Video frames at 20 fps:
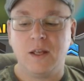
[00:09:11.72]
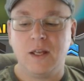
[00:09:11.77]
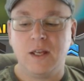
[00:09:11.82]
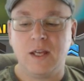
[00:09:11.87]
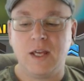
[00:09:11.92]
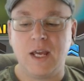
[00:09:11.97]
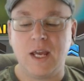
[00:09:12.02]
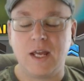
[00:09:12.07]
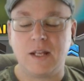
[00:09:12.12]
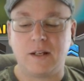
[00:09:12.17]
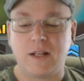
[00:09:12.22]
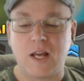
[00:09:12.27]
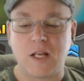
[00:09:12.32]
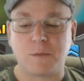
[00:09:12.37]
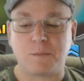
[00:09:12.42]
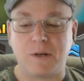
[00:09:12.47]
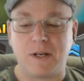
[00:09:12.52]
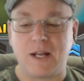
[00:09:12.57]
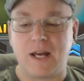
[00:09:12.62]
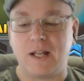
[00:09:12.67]
And
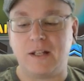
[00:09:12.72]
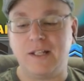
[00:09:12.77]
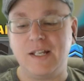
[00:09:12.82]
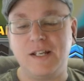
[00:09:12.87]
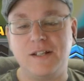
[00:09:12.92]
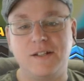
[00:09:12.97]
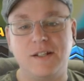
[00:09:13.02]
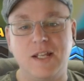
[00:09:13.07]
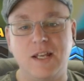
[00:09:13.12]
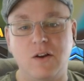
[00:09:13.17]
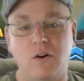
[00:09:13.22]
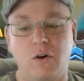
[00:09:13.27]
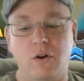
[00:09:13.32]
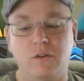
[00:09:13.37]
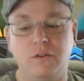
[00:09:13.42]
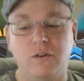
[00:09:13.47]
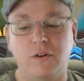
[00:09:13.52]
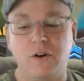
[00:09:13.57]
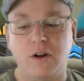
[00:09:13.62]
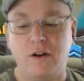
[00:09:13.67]
last but not least, the
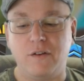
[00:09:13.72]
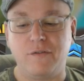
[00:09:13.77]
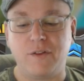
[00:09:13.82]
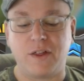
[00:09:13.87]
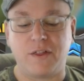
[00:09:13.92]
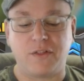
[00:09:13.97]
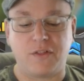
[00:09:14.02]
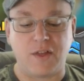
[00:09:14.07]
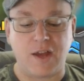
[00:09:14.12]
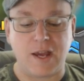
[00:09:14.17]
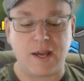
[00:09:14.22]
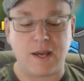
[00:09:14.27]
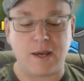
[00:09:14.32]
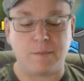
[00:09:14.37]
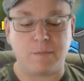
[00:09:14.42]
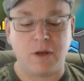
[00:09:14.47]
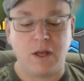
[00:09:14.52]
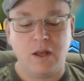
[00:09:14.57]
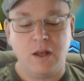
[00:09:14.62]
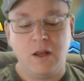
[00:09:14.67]
Altar of
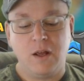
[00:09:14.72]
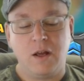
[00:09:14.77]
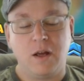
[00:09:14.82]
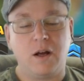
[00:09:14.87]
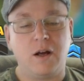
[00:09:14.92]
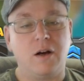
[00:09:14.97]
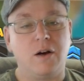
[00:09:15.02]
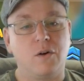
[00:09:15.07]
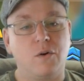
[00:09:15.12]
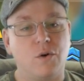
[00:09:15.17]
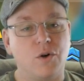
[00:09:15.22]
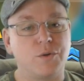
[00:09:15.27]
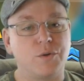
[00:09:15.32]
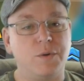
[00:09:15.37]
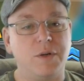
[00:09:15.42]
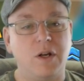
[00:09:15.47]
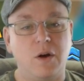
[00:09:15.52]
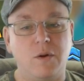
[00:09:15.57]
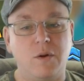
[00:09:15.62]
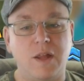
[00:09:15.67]
Athame. Of course,
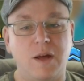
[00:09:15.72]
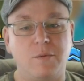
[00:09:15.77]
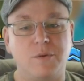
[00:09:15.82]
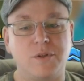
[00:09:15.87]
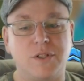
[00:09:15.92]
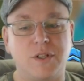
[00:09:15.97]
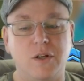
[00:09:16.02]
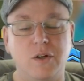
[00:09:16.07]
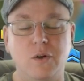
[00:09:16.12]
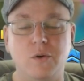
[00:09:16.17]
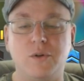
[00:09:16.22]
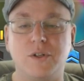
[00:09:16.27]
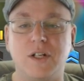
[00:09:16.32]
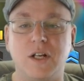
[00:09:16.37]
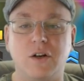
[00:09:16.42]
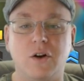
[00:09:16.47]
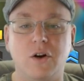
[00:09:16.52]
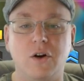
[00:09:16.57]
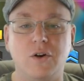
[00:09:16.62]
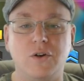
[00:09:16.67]
we know that was the newest
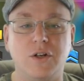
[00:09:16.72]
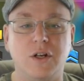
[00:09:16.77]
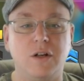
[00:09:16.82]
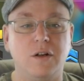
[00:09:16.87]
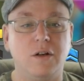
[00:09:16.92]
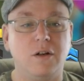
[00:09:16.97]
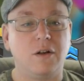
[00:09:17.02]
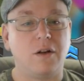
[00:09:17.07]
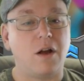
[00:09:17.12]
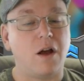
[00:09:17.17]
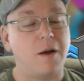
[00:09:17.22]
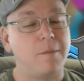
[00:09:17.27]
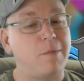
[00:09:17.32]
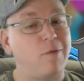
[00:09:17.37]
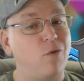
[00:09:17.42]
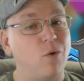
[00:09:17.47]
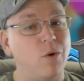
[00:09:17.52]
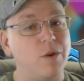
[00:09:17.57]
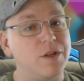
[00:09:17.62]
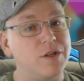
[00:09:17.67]
incursion,
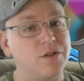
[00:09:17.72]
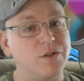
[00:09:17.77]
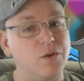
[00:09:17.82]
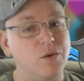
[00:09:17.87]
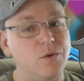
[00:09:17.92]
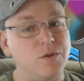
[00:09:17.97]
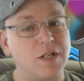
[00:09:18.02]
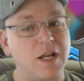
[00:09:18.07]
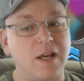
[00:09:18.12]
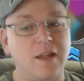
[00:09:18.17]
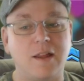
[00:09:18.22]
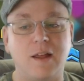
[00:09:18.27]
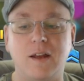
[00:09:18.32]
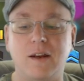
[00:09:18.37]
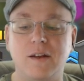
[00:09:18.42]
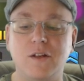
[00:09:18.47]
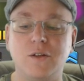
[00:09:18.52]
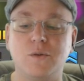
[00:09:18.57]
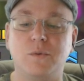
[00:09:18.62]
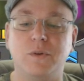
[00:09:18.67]
before this Tuesday, that
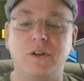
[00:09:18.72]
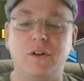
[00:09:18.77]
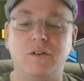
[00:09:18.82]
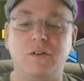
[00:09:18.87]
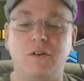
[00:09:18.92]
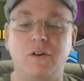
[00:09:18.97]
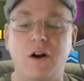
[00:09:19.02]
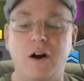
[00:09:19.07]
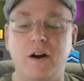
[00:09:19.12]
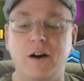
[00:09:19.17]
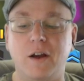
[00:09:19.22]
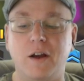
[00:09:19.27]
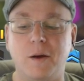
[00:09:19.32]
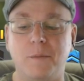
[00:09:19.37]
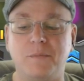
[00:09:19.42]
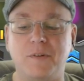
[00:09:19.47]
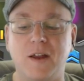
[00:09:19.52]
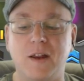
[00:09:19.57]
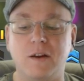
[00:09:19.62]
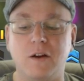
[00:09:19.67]
is, when the Terraria
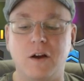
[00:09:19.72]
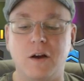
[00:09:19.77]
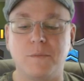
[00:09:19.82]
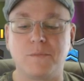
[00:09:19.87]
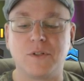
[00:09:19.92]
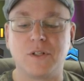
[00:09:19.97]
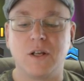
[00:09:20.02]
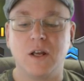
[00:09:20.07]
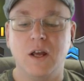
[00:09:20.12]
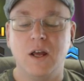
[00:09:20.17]
update comes.